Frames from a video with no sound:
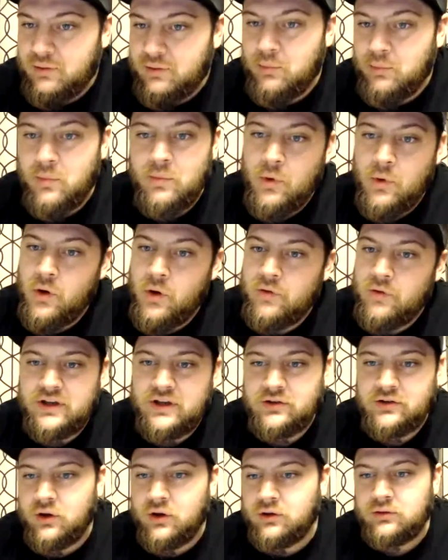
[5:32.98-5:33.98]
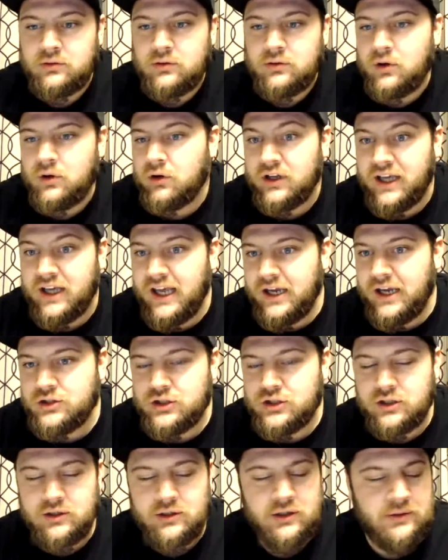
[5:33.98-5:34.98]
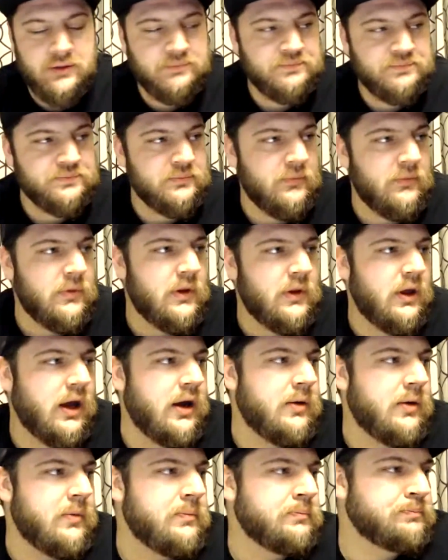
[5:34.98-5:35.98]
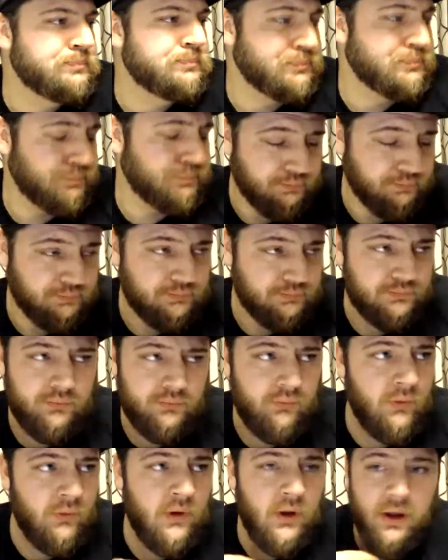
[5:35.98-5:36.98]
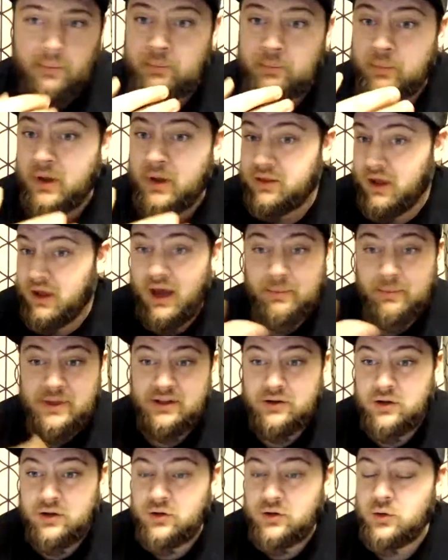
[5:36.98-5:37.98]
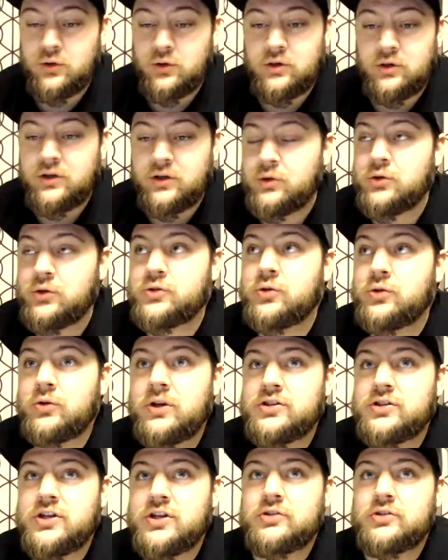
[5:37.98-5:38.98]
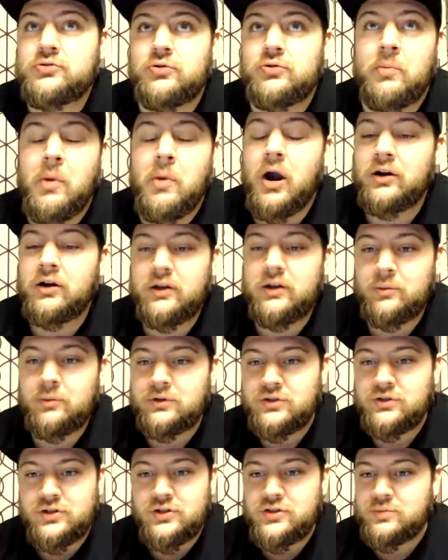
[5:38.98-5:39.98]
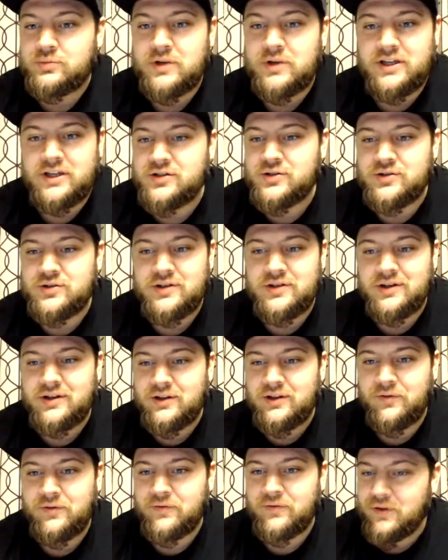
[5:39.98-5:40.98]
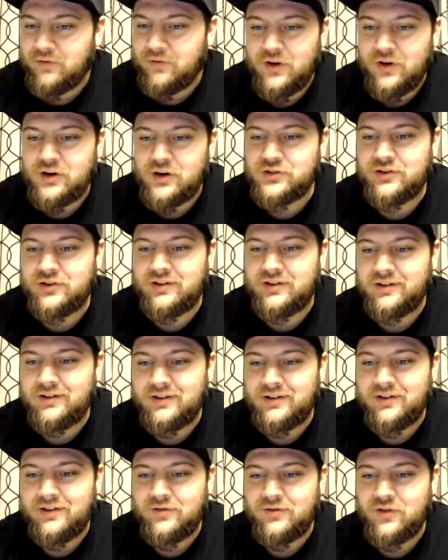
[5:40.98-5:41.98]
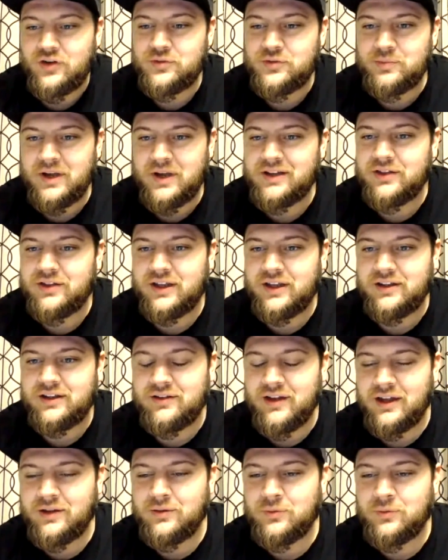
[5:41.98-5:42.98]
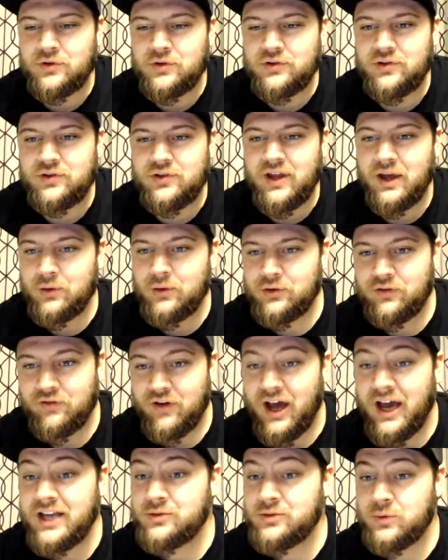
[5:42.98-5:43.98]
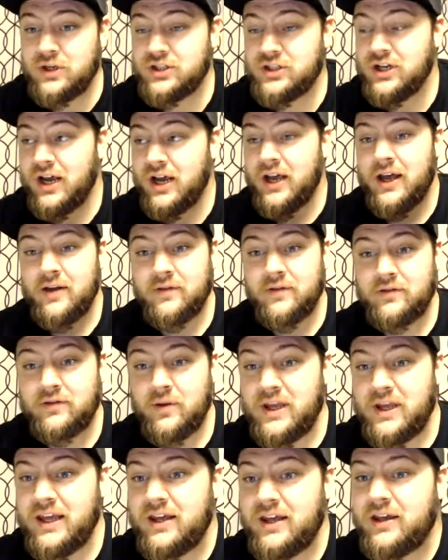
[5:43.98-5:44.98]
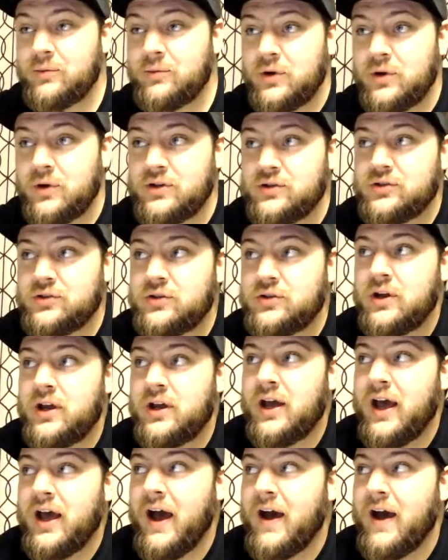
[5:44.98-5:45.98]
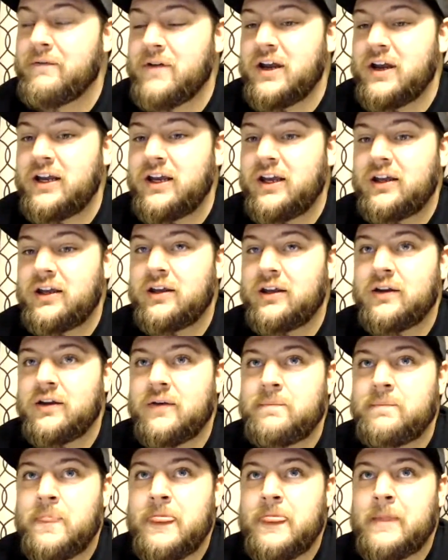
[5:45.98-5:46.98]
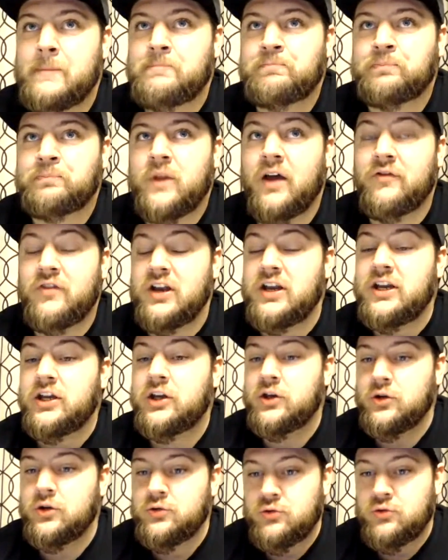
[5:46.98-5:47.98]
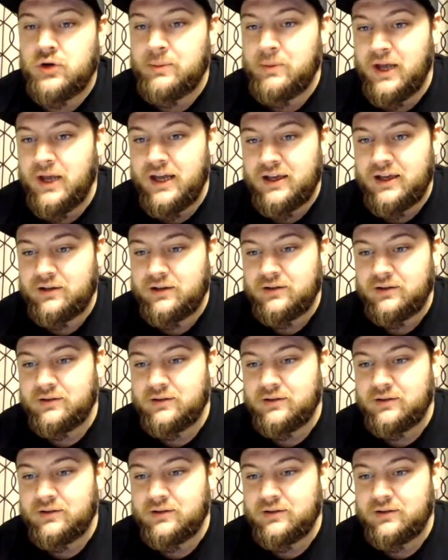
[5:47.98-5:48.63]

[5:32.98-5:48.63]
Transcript: movies on occasion. But I mean, your story is remarkable just because the first big thing you did was The Hills Have Eyes, which to me was a very good remake